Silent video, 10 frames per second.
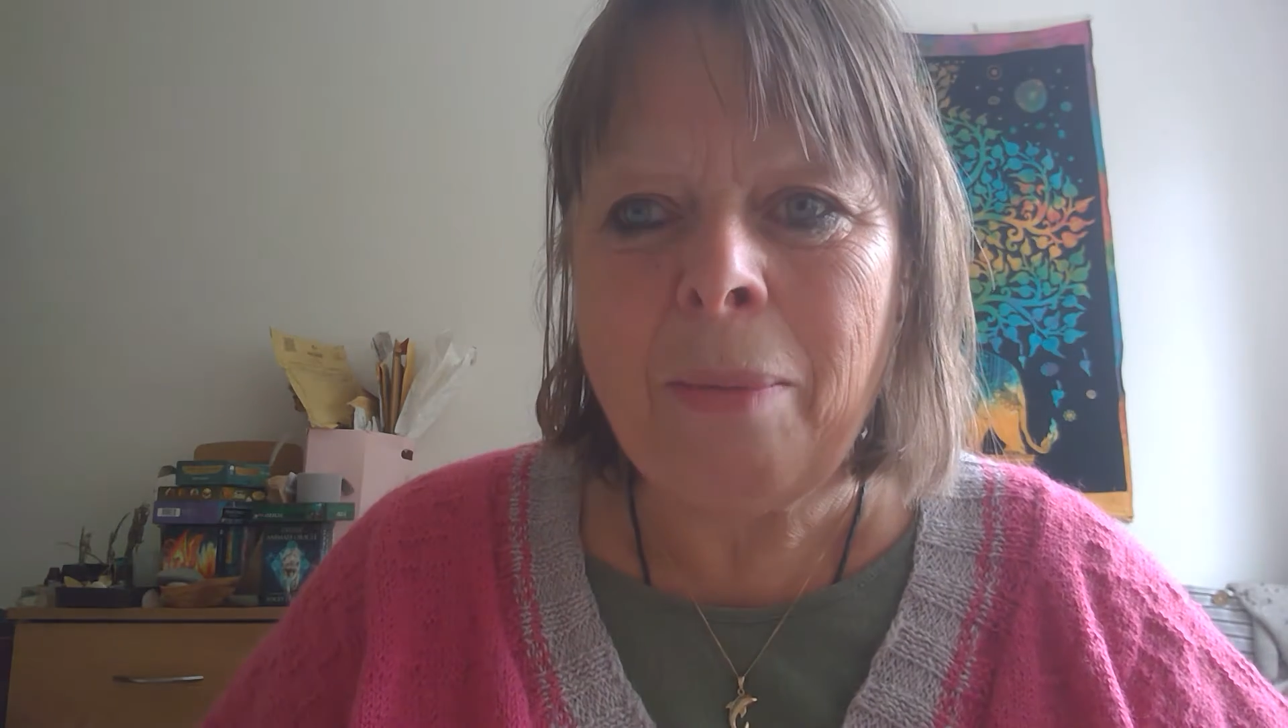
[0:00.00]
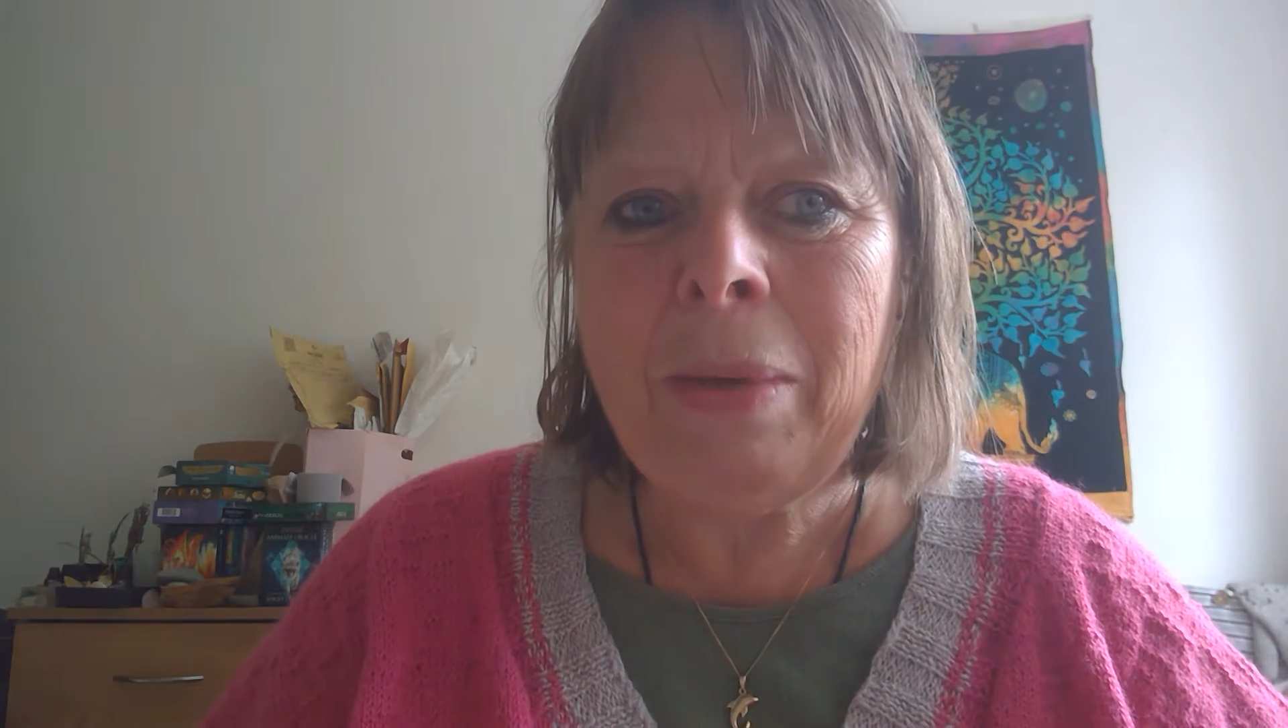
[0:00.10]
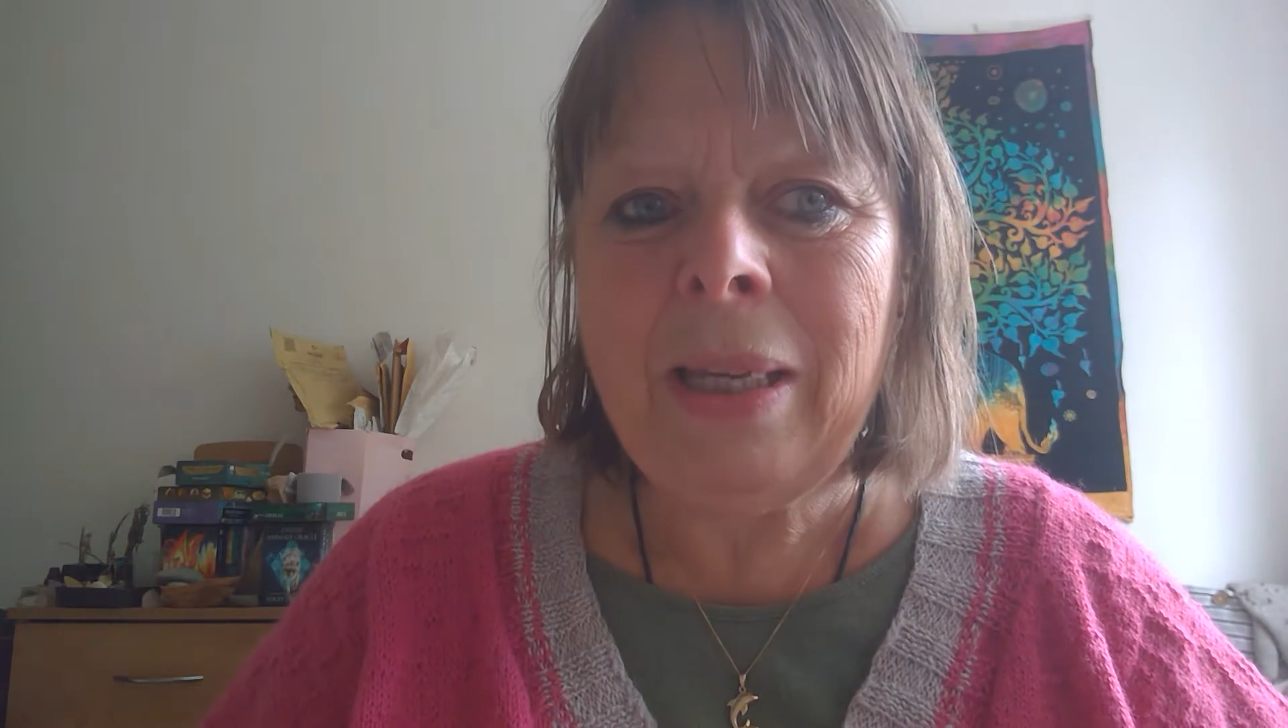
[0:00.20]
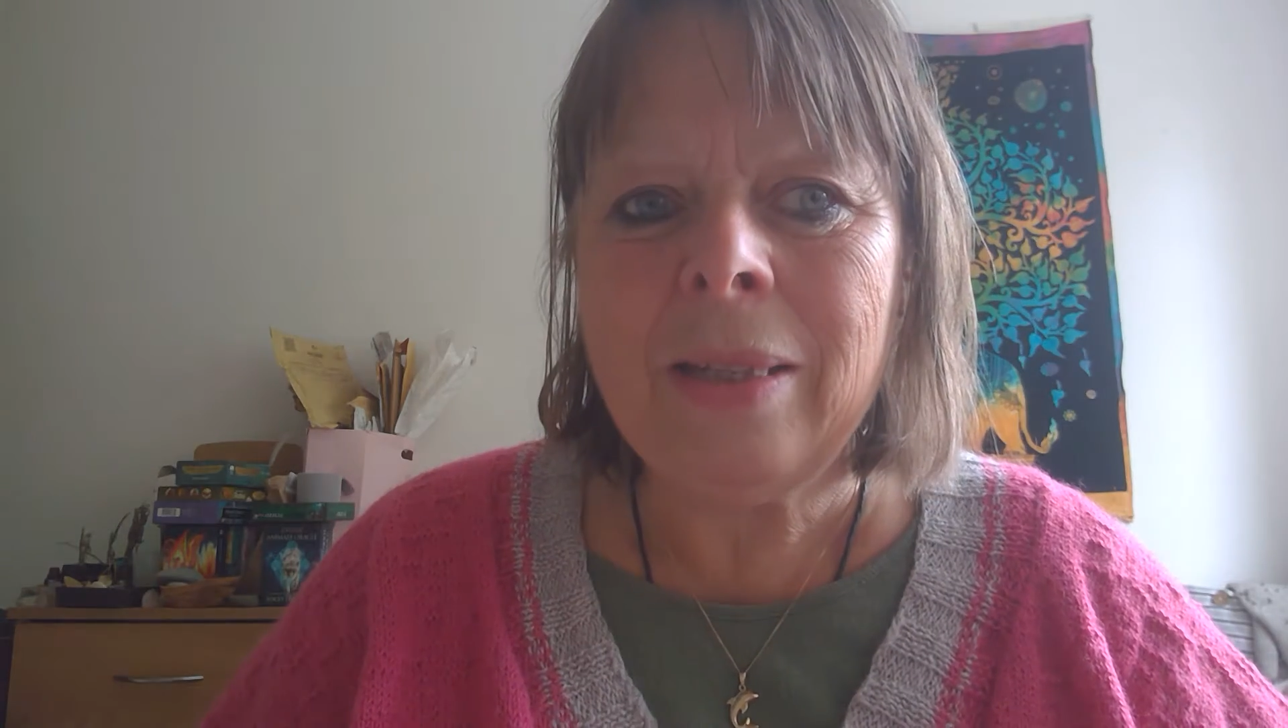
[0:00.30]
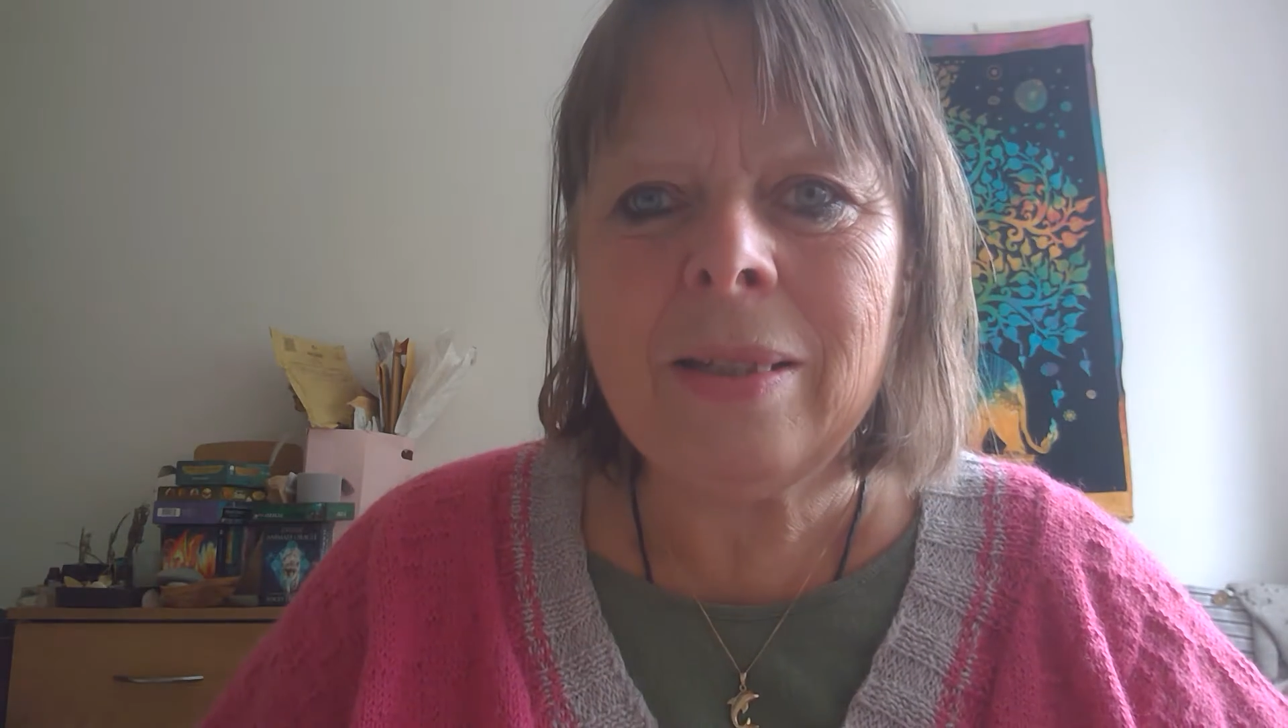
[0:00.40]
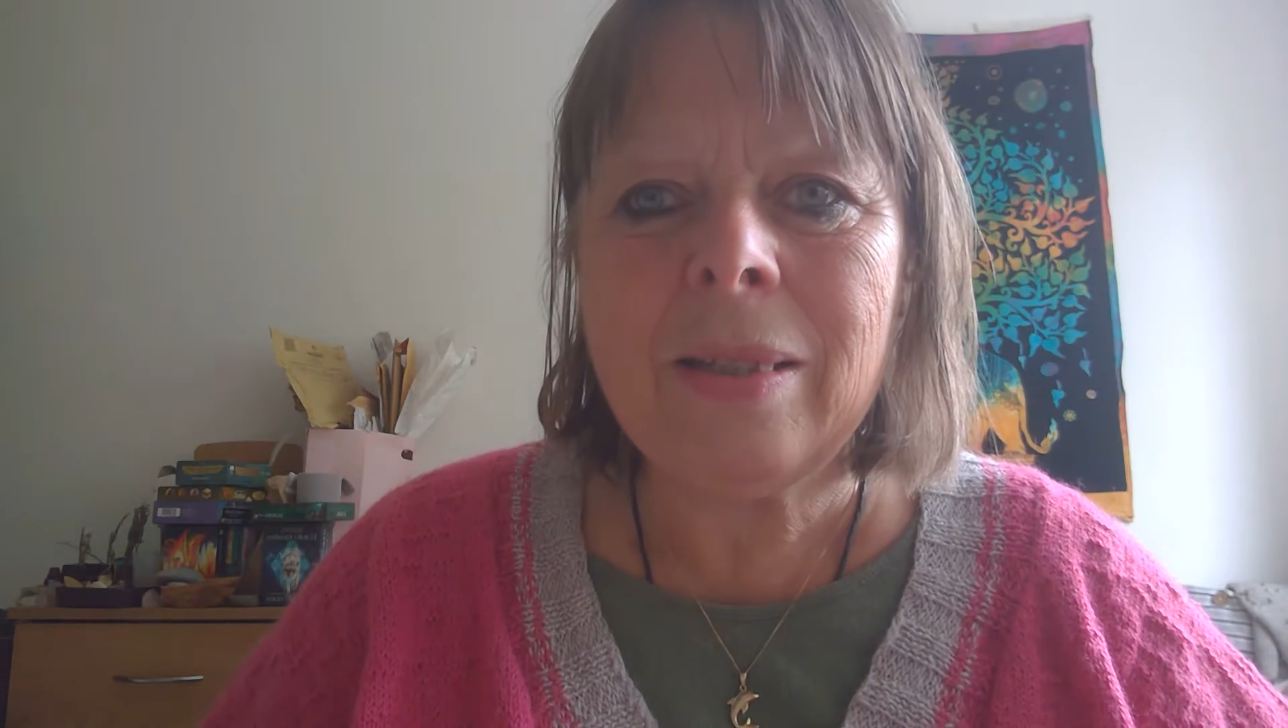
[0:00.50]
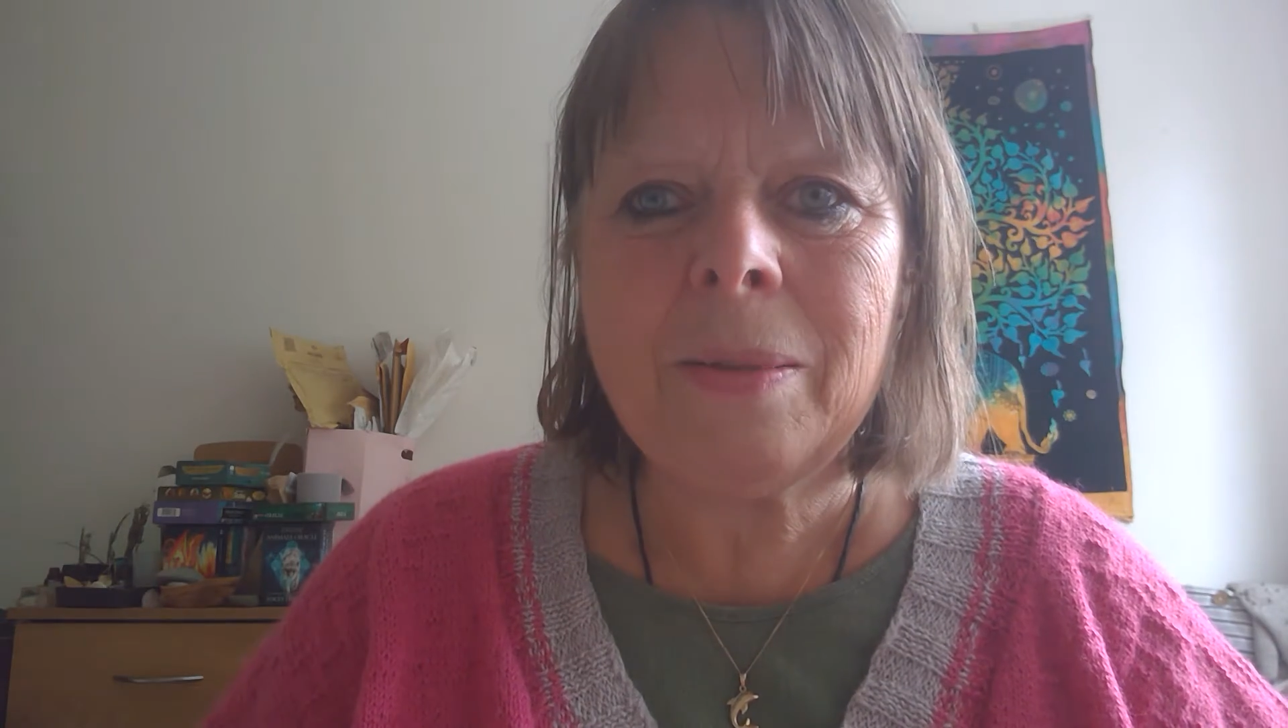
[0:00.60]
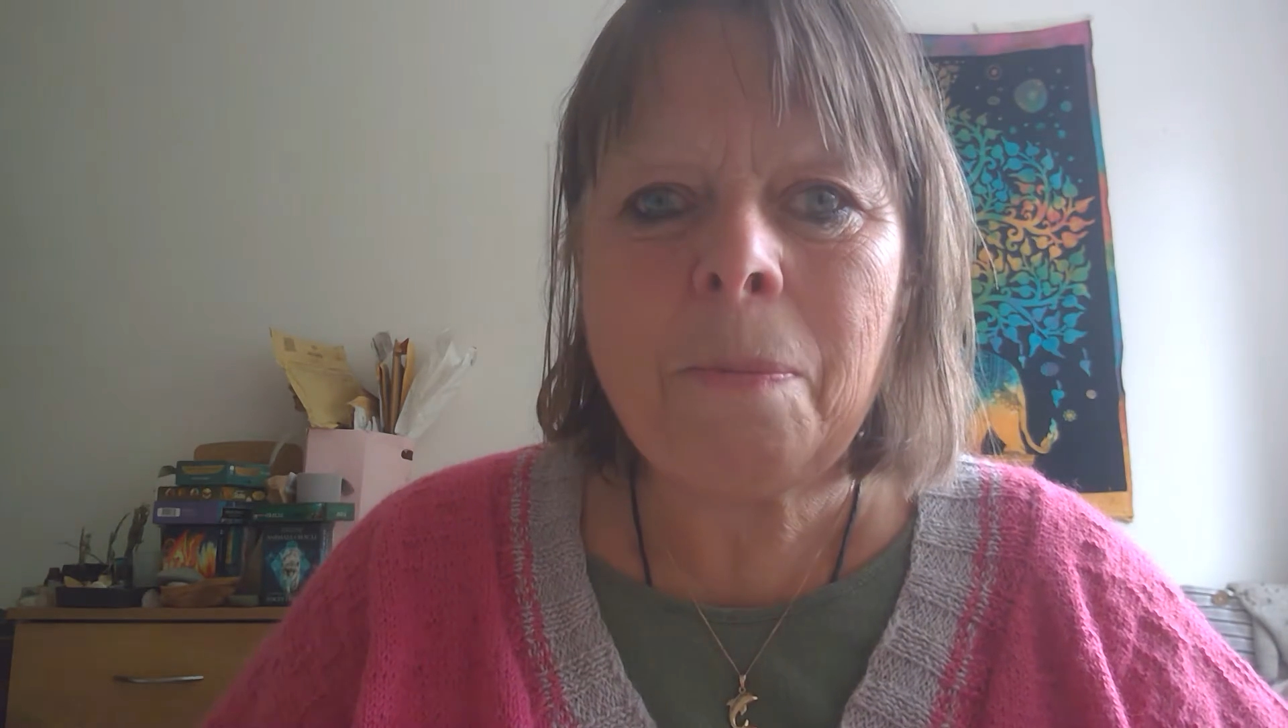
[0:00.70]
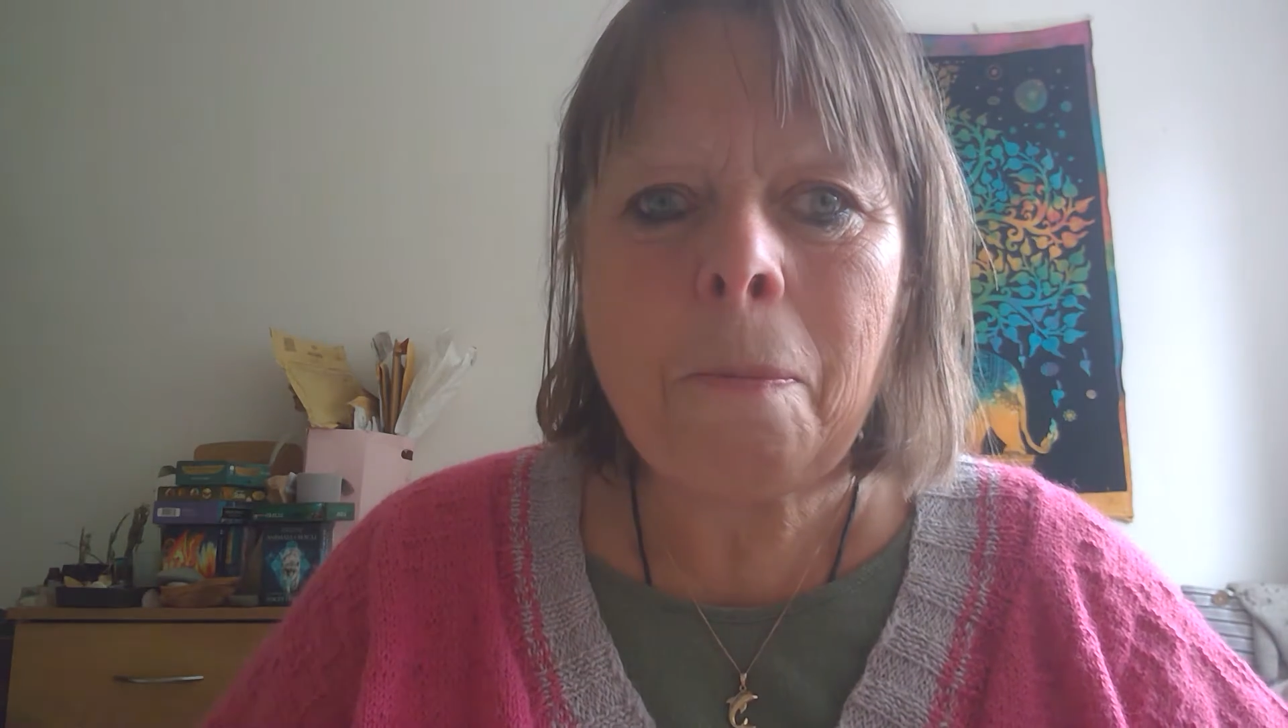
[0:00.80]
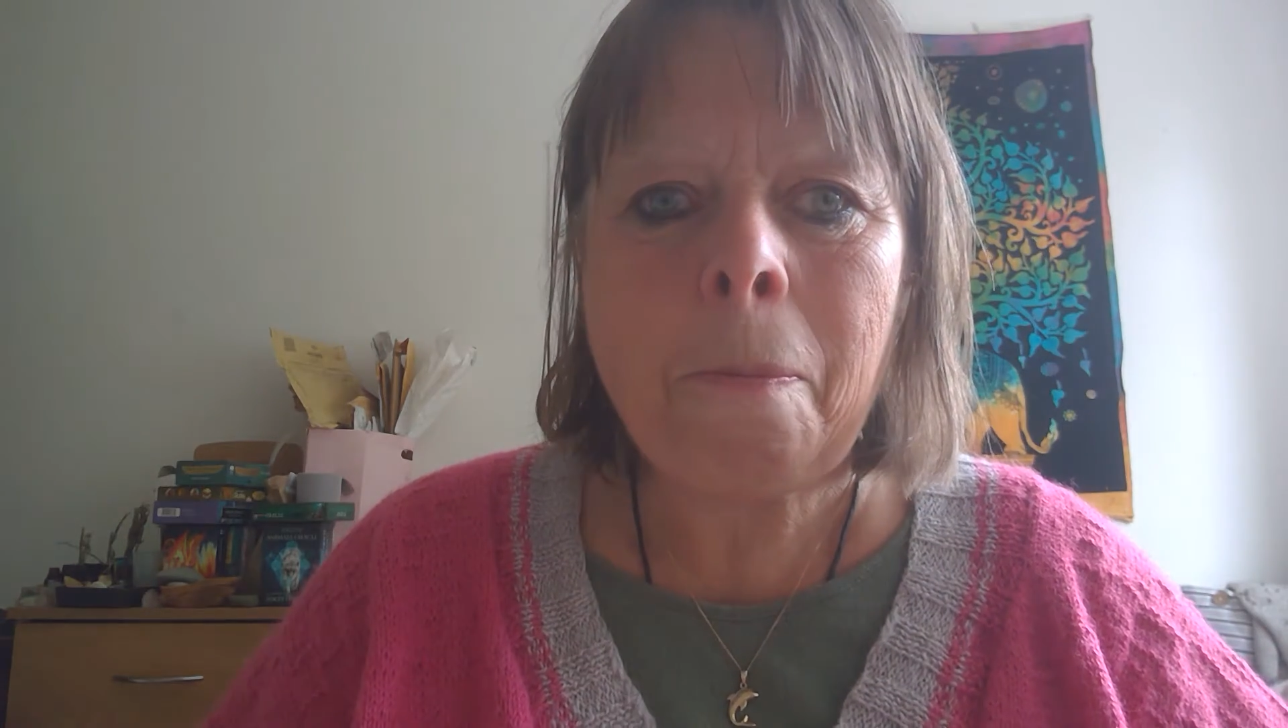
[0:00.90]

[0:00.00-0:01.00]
means.